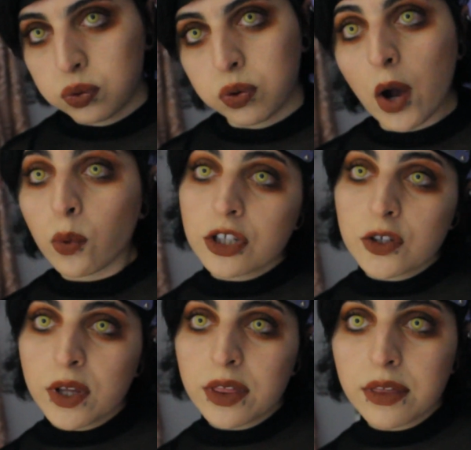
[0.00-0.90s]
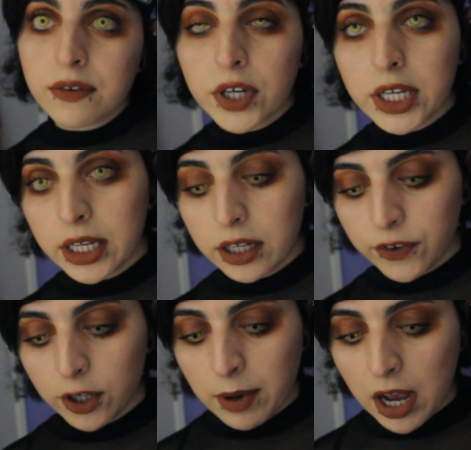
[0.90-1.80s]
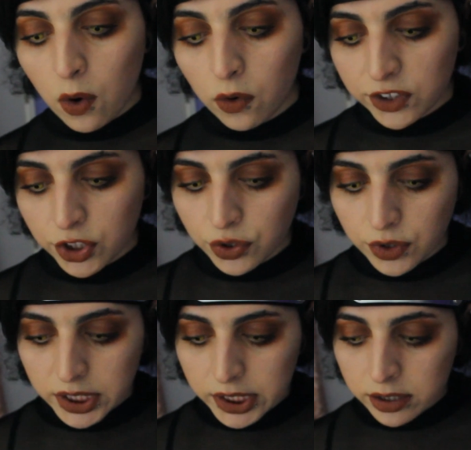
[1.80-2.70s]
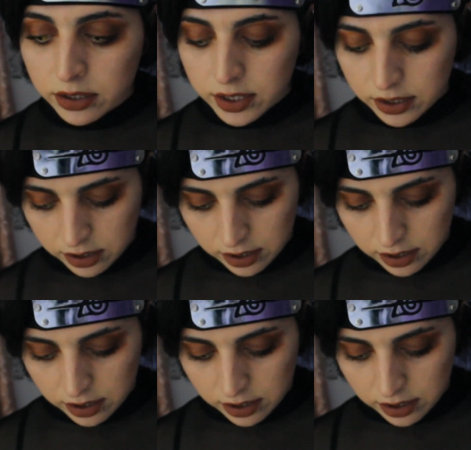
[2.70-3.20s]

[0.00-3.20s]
I was with FREAKEATING for about over 2 years.